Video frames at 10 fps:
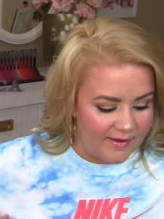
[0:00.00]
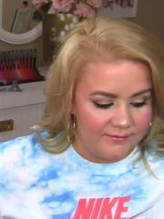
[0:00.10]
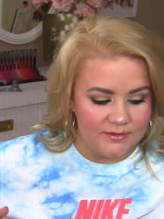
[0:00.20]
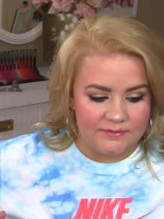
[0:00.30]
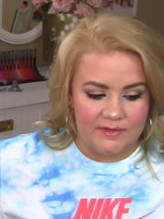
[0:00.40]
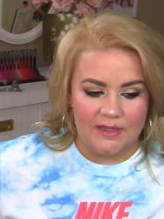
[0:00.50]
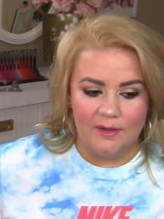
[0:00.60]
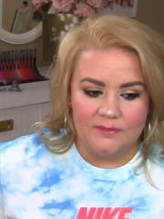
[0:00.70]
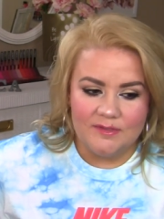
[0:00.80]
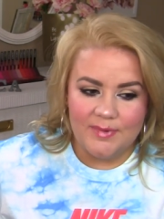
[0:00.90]
favorites
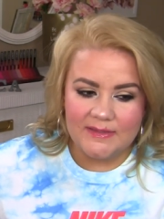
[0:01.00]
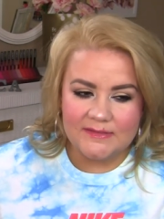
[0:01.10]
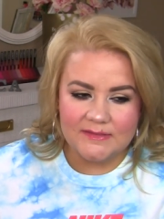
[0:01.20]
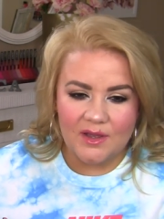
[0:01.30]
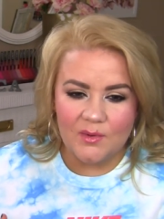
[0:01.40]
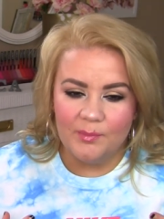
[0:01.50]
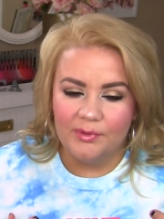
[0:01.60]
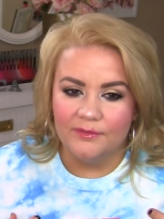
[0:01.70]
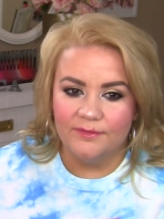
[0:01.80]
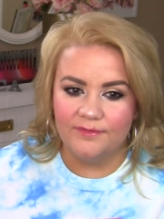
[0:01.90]
video to be so
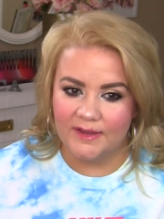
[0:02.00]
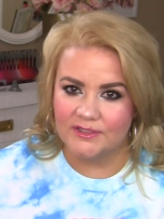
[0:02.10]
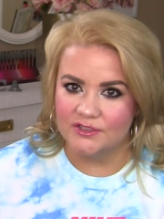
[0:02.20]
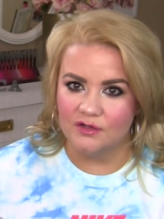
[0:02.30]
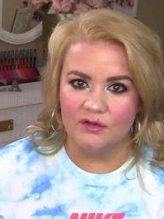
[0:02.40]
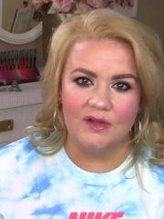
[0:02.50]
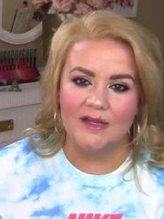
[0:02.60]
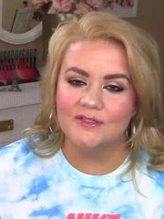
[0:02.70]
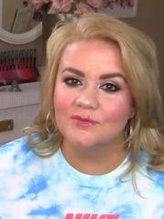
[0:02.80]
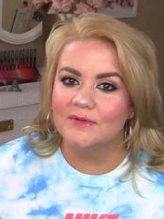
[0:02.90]
professional.
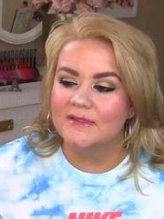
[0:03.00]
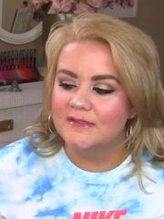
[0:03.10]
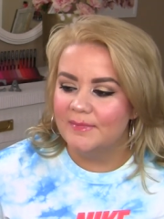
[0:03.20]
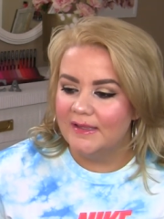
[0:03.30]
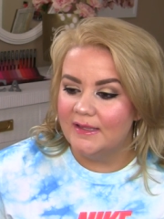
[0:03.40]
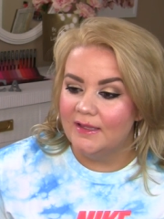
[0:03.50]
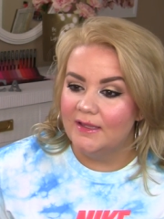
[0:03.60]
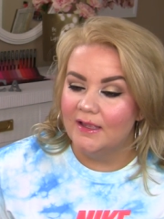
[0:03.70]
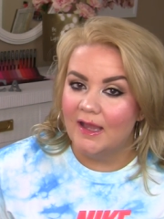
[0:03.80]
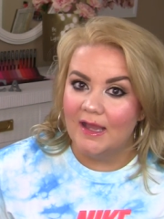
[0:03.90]
I just want it to
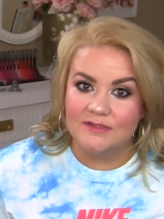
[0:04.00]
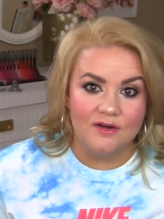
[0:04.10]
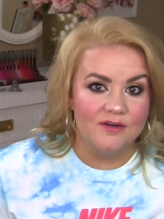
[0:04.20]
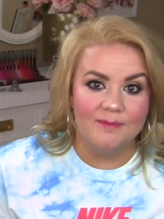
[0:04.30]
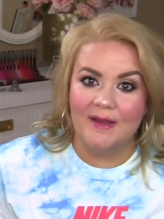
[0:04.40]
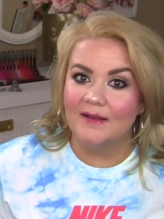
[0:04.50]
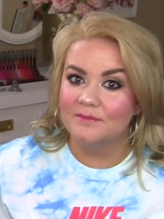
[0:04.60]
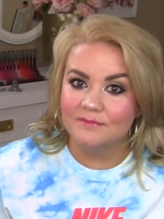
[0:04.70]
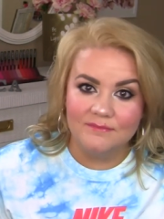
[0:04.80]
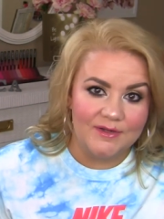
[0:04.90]
be, I turned on
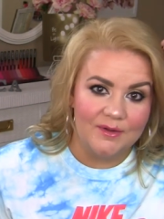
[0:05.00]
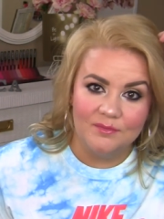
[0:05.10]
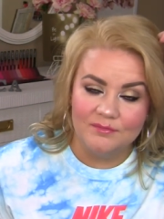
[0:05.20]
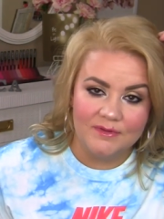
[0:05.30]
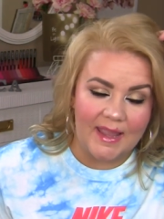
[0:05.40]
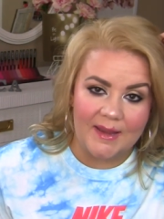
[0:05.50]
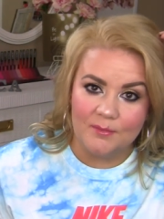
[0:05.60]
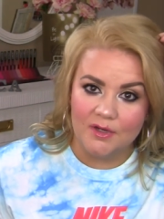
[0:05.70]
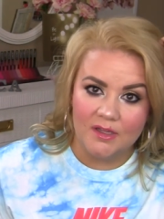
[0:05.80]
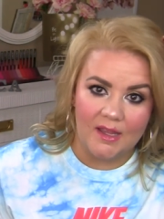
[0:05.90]
my, you know,
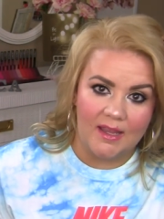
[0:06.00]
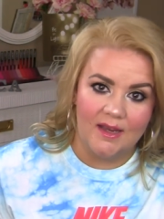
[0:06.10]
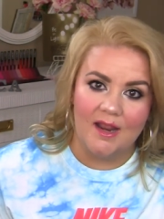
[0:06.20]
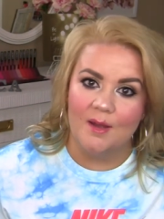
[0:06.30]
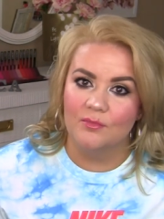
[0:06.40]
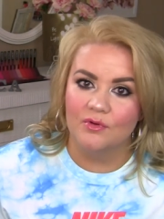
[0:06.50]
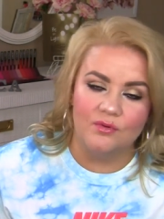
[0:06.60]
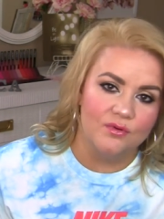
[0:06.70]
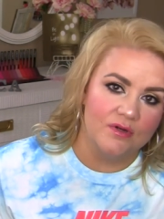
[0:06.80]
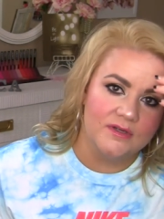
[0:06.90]
camera and I'm
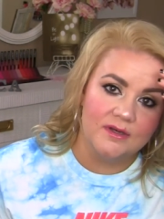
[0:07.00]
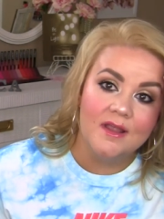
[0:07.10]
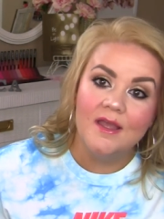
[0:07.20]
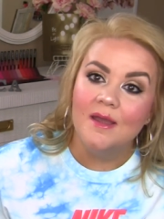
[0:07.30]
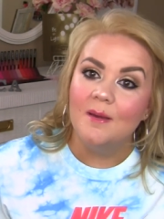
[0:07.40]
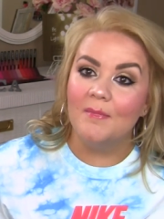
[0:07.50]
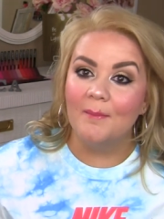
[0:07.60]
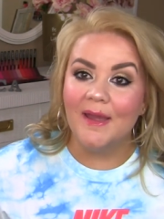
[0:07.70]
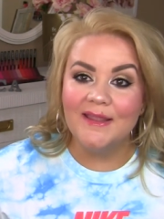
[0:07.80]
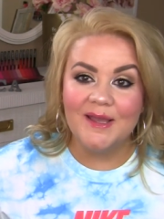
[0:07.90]
recording. My
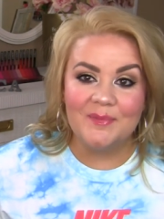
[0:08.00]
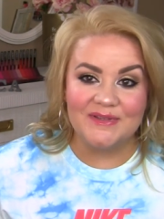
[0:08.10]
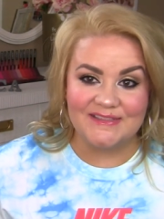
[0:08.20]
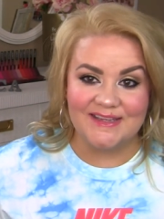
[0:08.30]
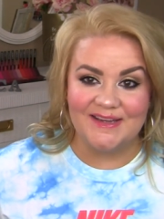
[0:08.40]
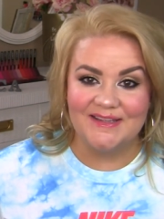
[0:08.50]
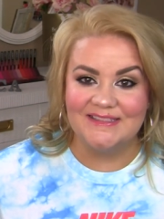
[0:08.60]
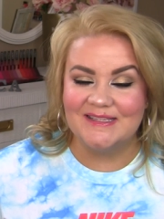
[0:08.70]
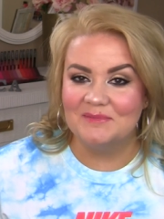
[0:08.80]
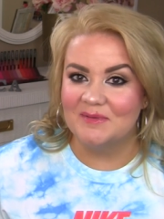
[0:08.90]
makeup is
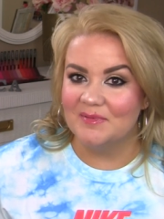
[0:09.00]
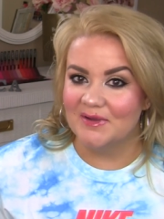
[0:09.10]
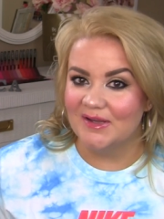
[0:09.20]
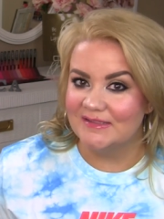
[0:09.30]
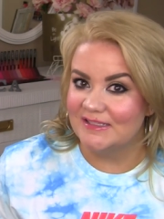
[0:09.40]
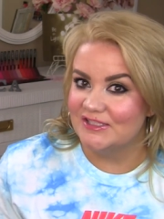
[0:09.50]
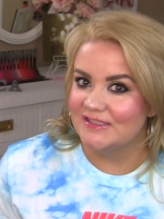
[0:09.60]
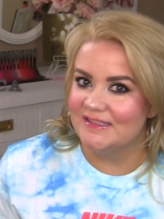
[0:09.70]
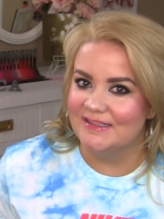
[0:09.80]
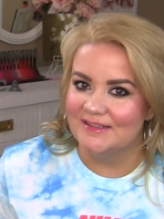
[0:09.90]
done simply because I
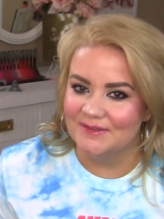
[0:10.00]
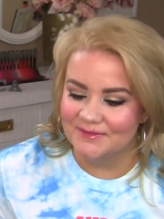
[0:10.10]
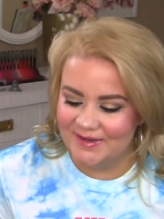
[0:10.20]
just did another